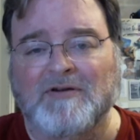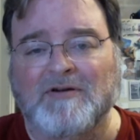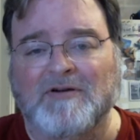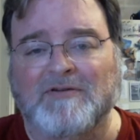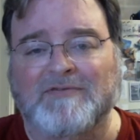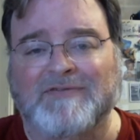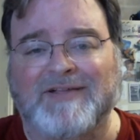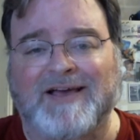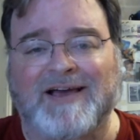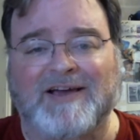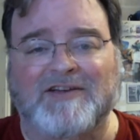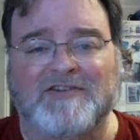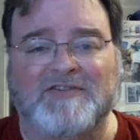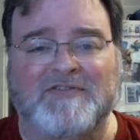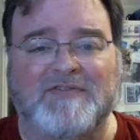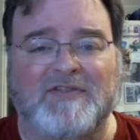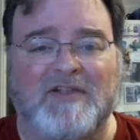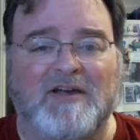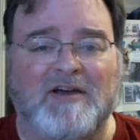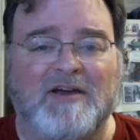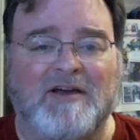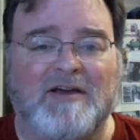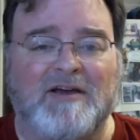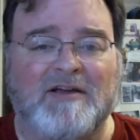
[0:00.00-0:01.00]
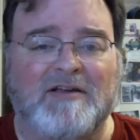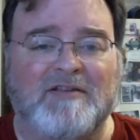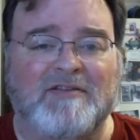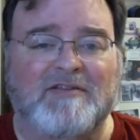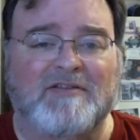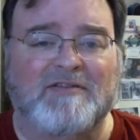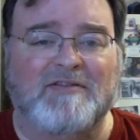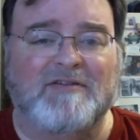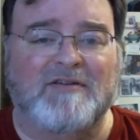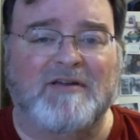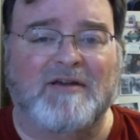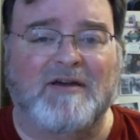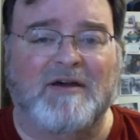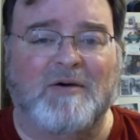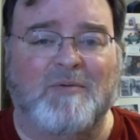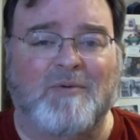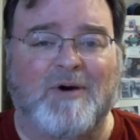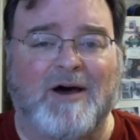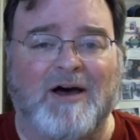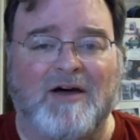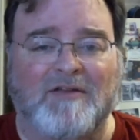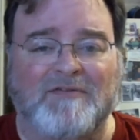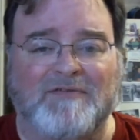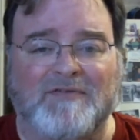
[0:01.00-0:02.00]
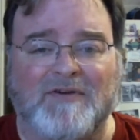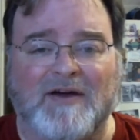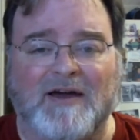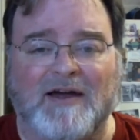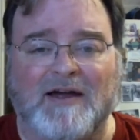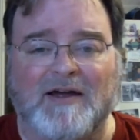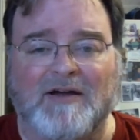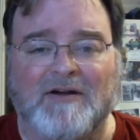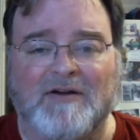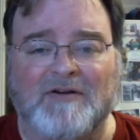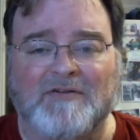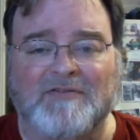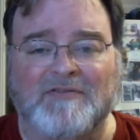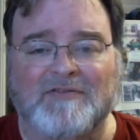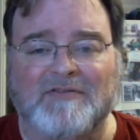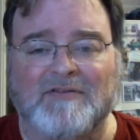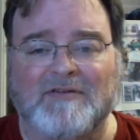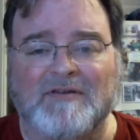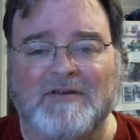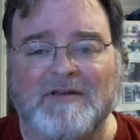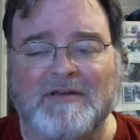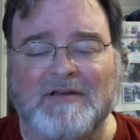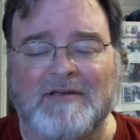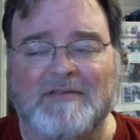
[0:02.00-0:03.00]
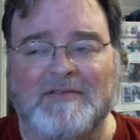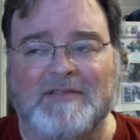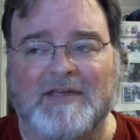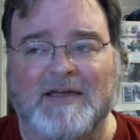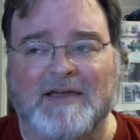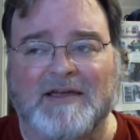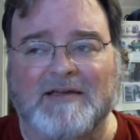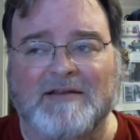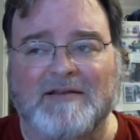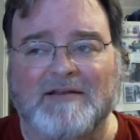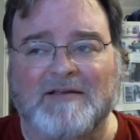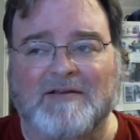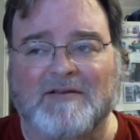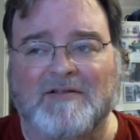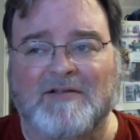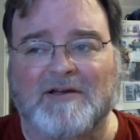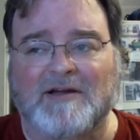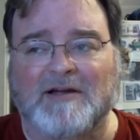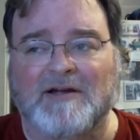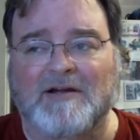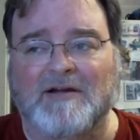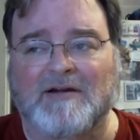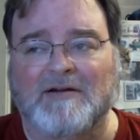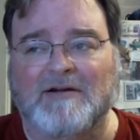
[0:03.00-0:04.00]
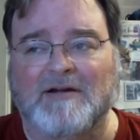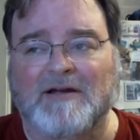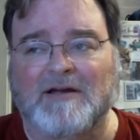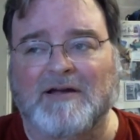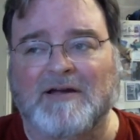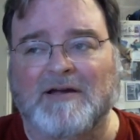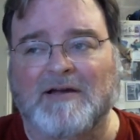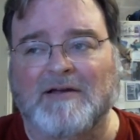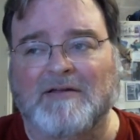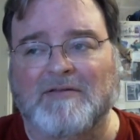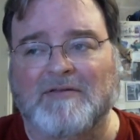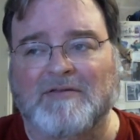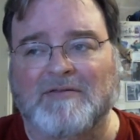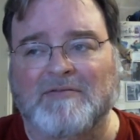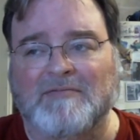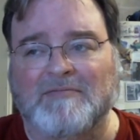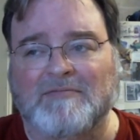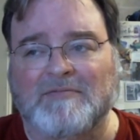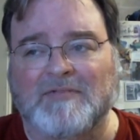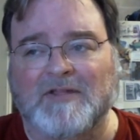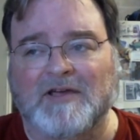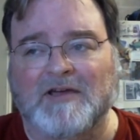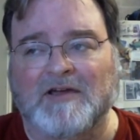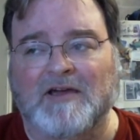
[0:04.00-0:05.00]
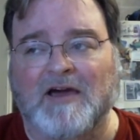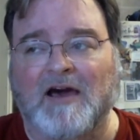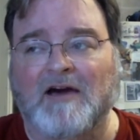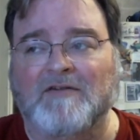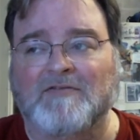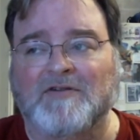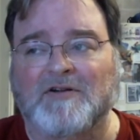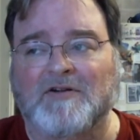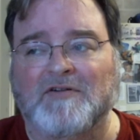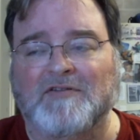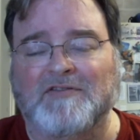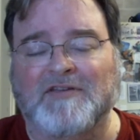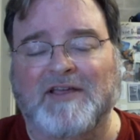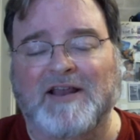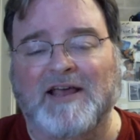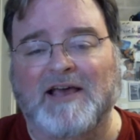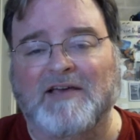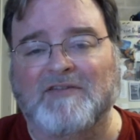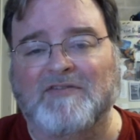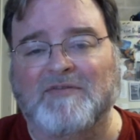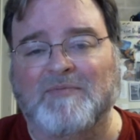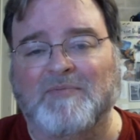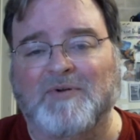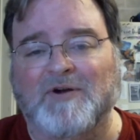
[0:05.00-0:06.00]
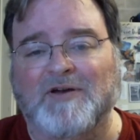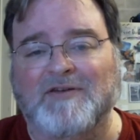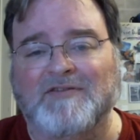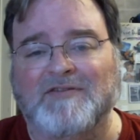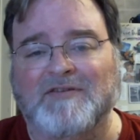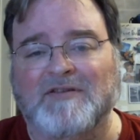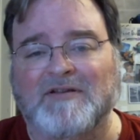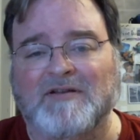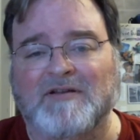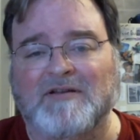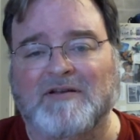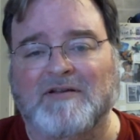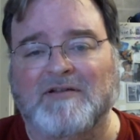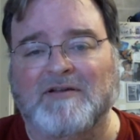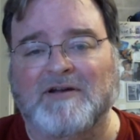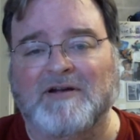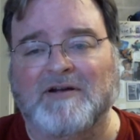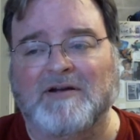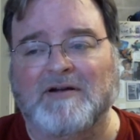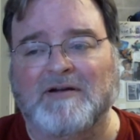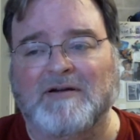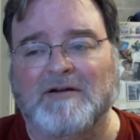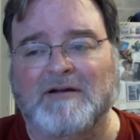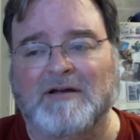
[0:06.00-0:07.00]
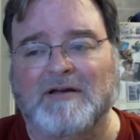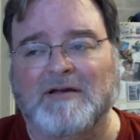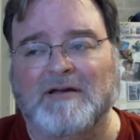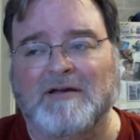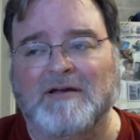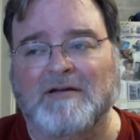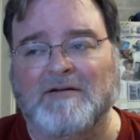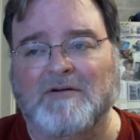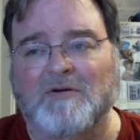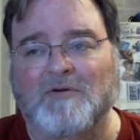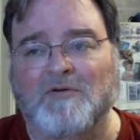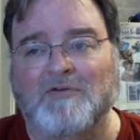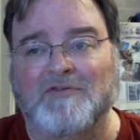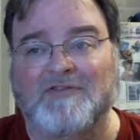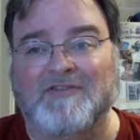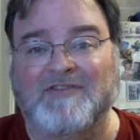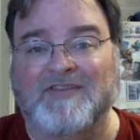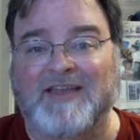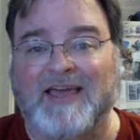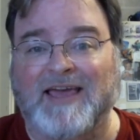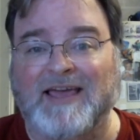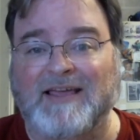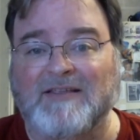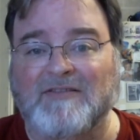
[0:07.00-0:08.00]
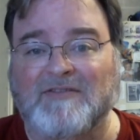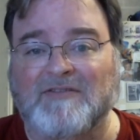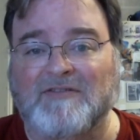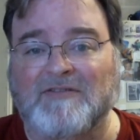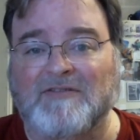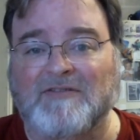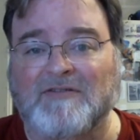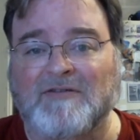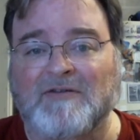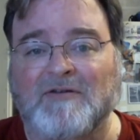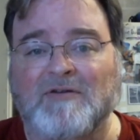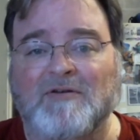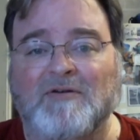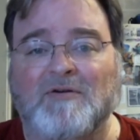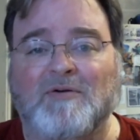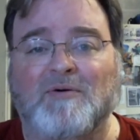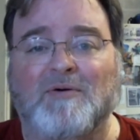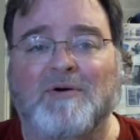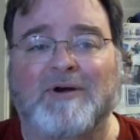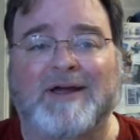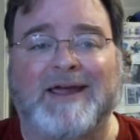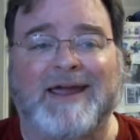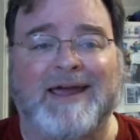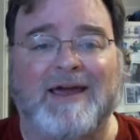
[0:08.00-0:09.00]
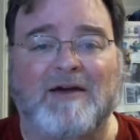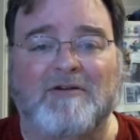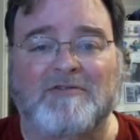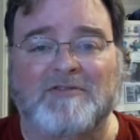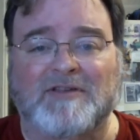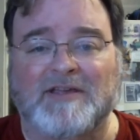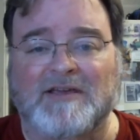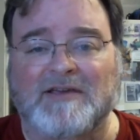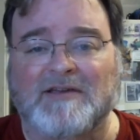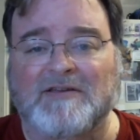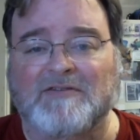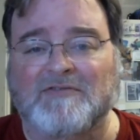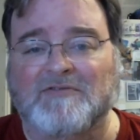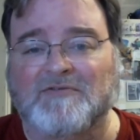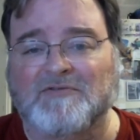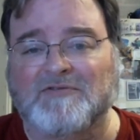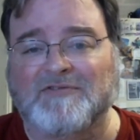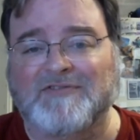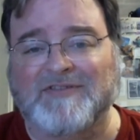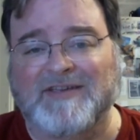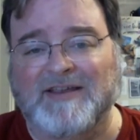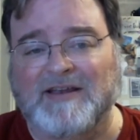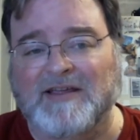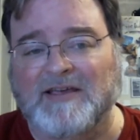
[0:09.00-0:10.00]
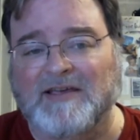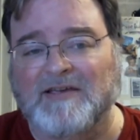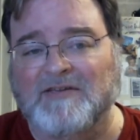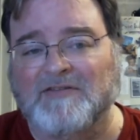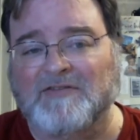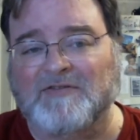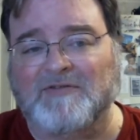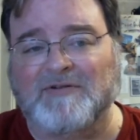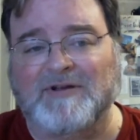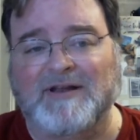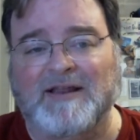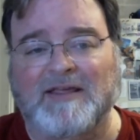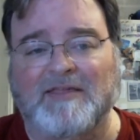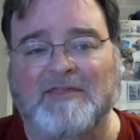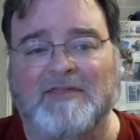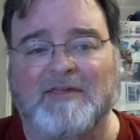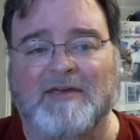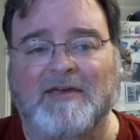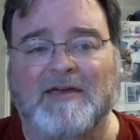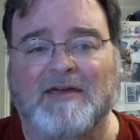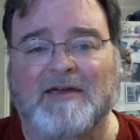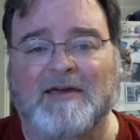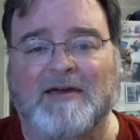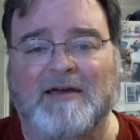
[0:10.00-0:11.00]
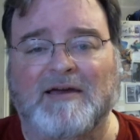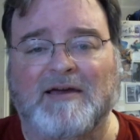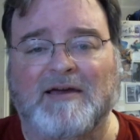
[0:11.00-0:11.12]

flash floods, wildfires. They can declare, the governors can ask the president to declare whole states or counties or cities or anything